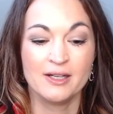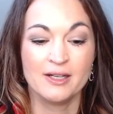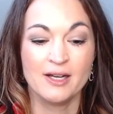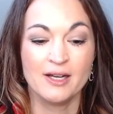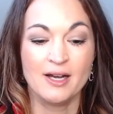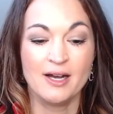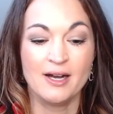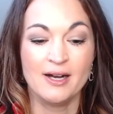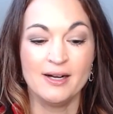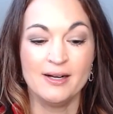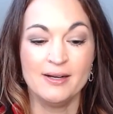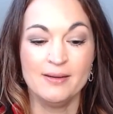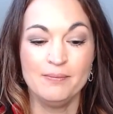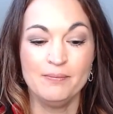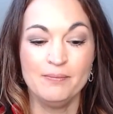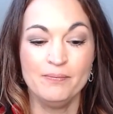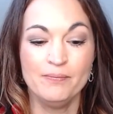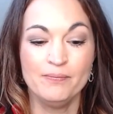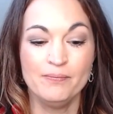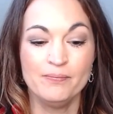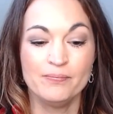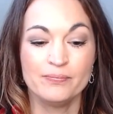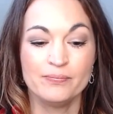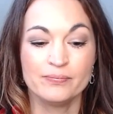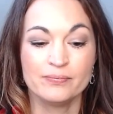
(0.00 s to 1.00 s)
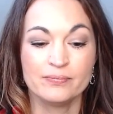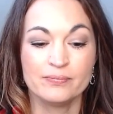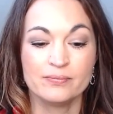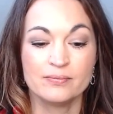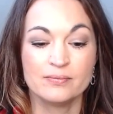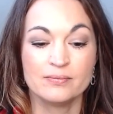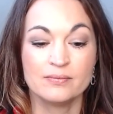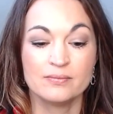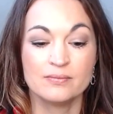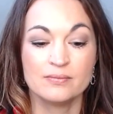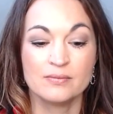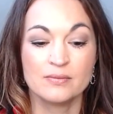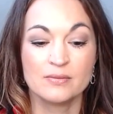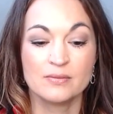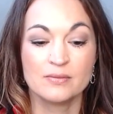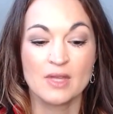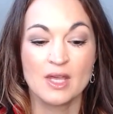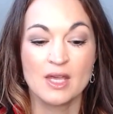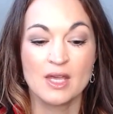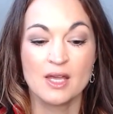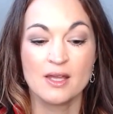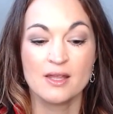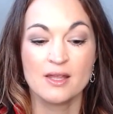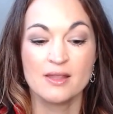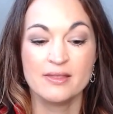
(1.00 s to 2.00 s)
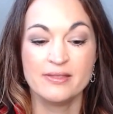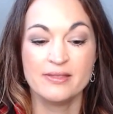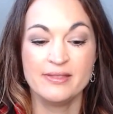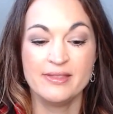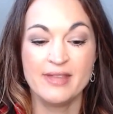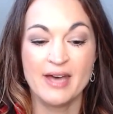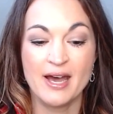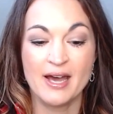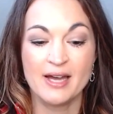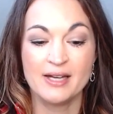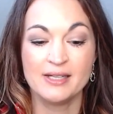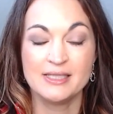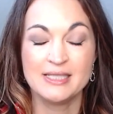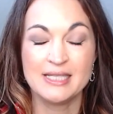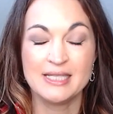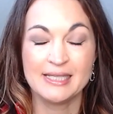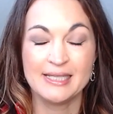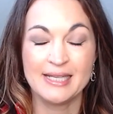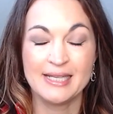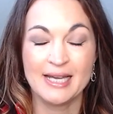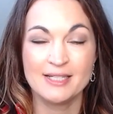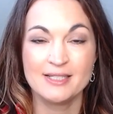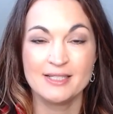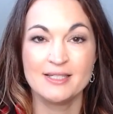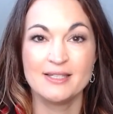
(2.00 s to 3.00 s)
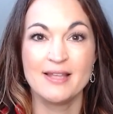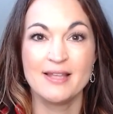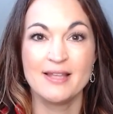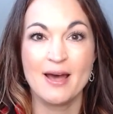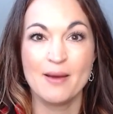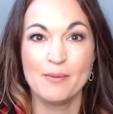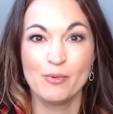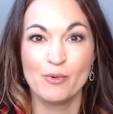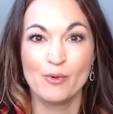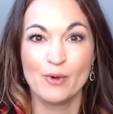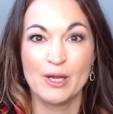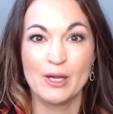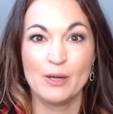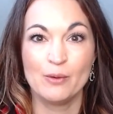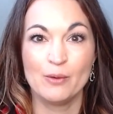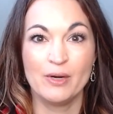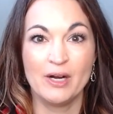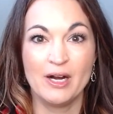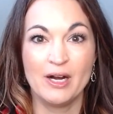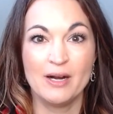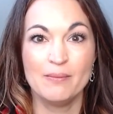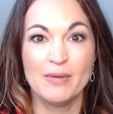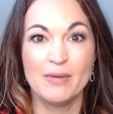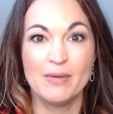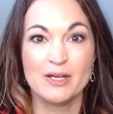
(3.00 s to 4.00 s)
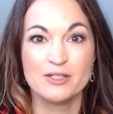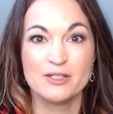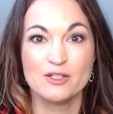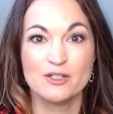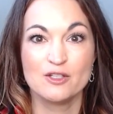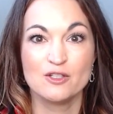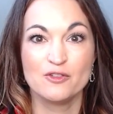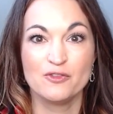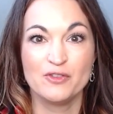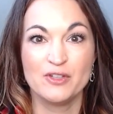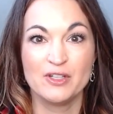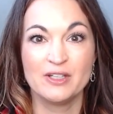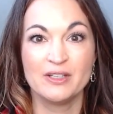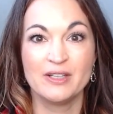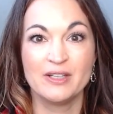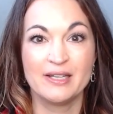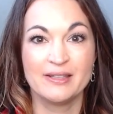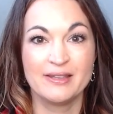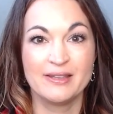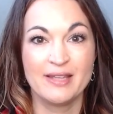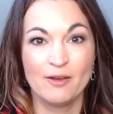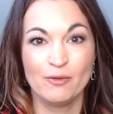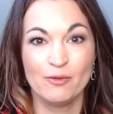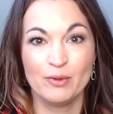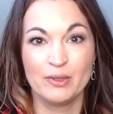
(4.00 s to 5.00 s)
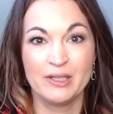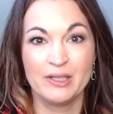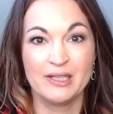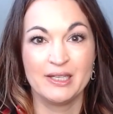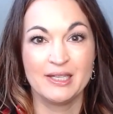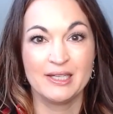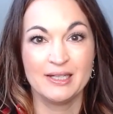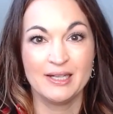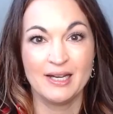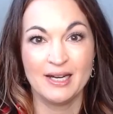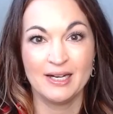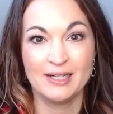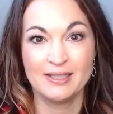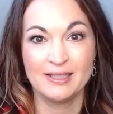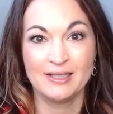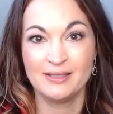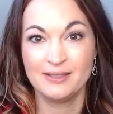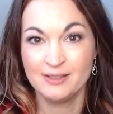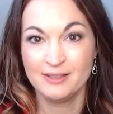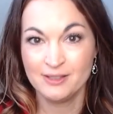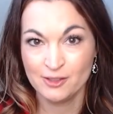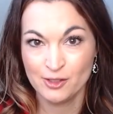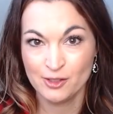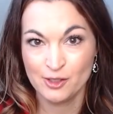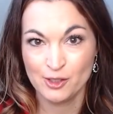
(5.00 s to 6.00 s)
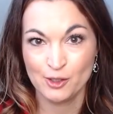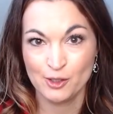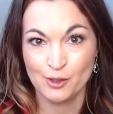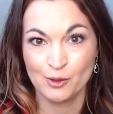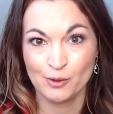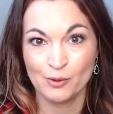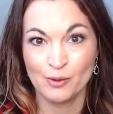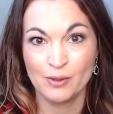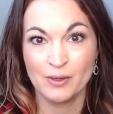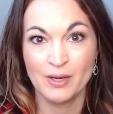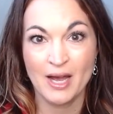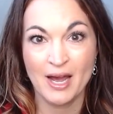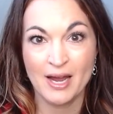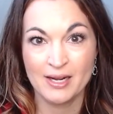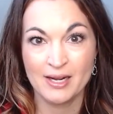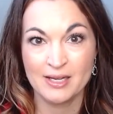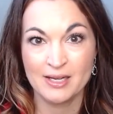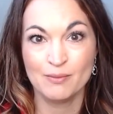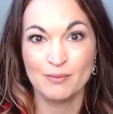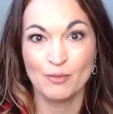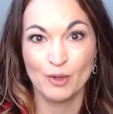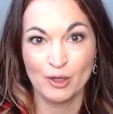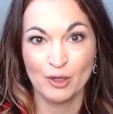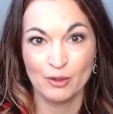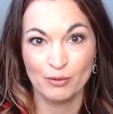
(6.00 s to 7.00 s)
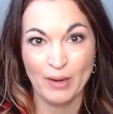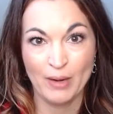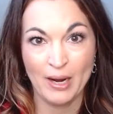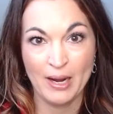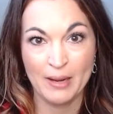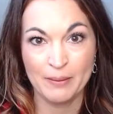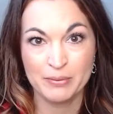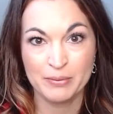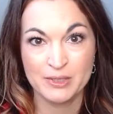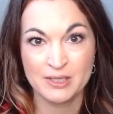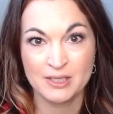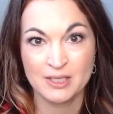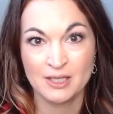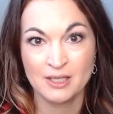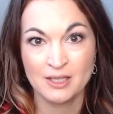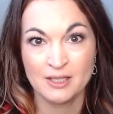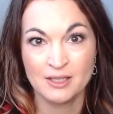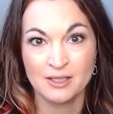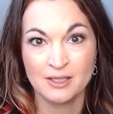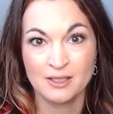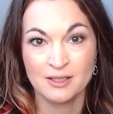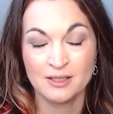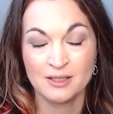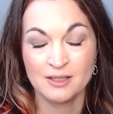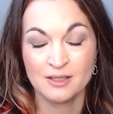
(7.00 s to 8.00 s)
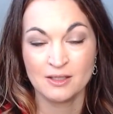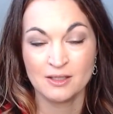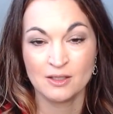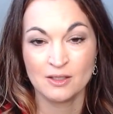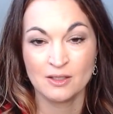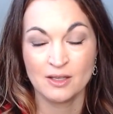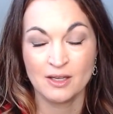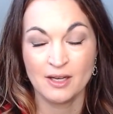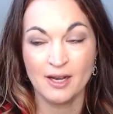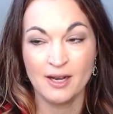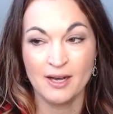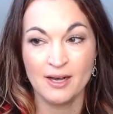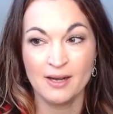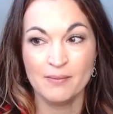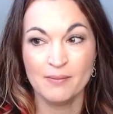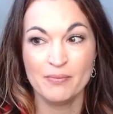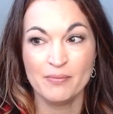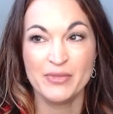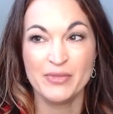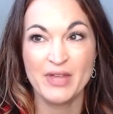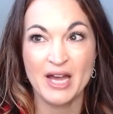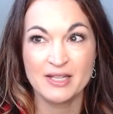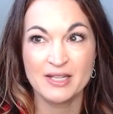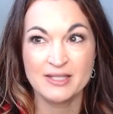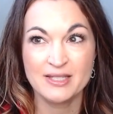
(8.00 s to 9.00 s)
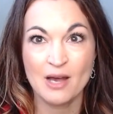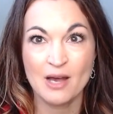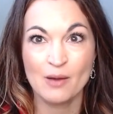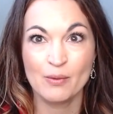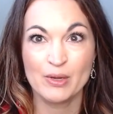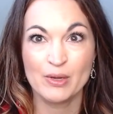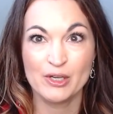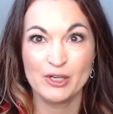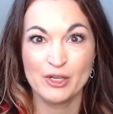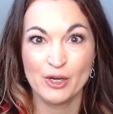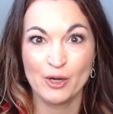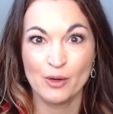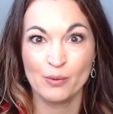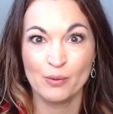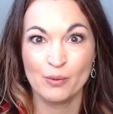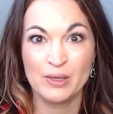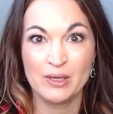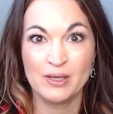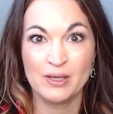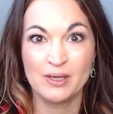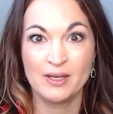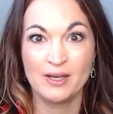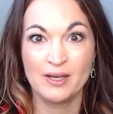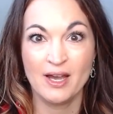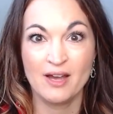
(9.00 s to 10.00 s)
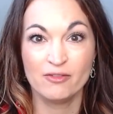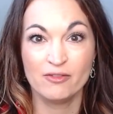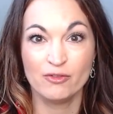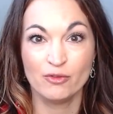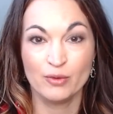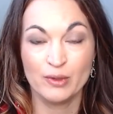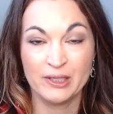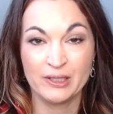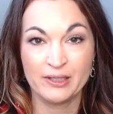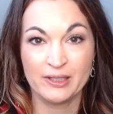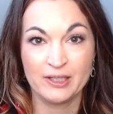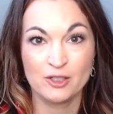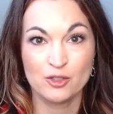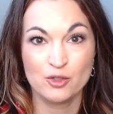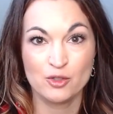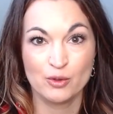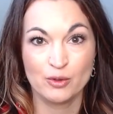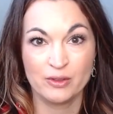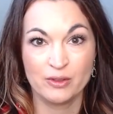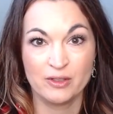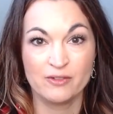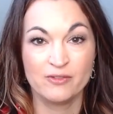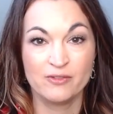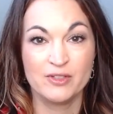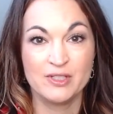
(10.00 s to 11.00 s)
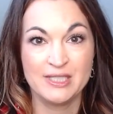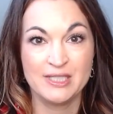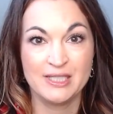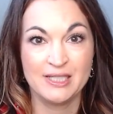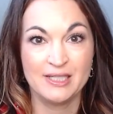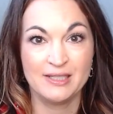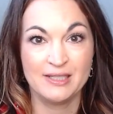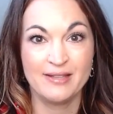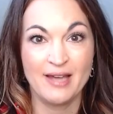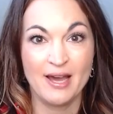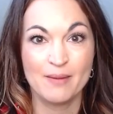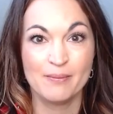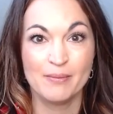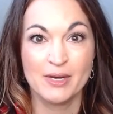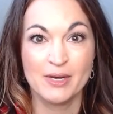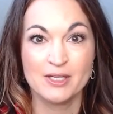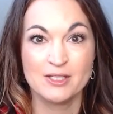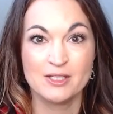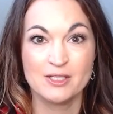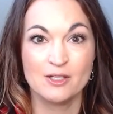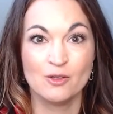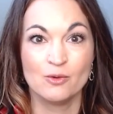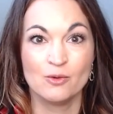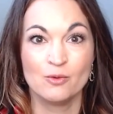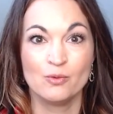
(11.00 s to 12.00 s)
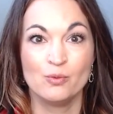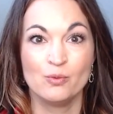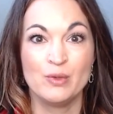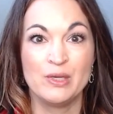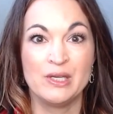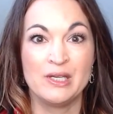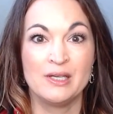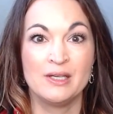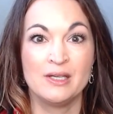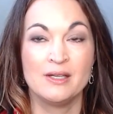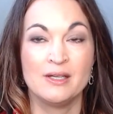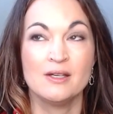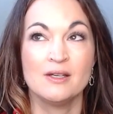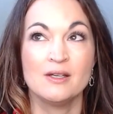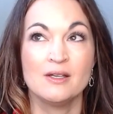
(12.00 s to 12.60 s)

um that to get to that point where our muscles feel like they really cannot do any more reps um that's how we know we have really truly fatigued that muscle we